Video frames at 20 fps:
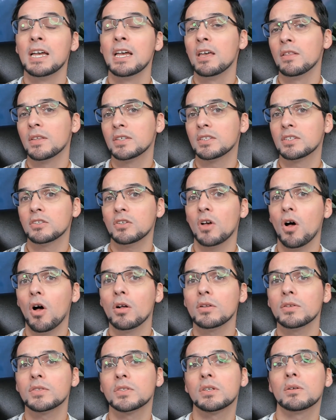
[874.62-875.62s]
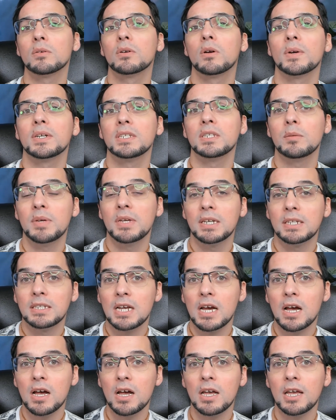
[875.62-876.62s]
This is also going to be a
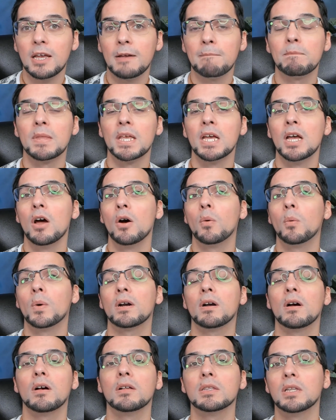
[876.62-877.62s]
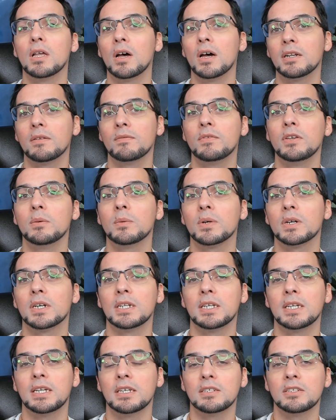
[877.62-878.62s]
time where a lot of you are going to
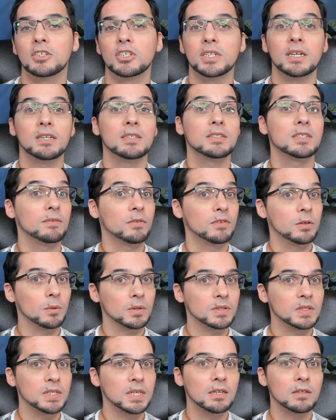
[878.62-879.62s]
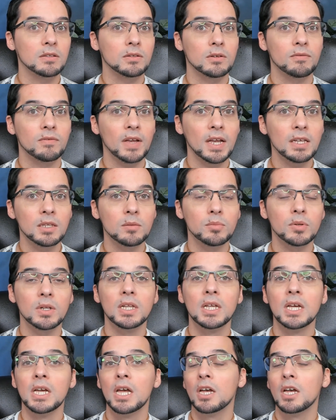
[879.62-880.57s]
get a chance, if you are single or available,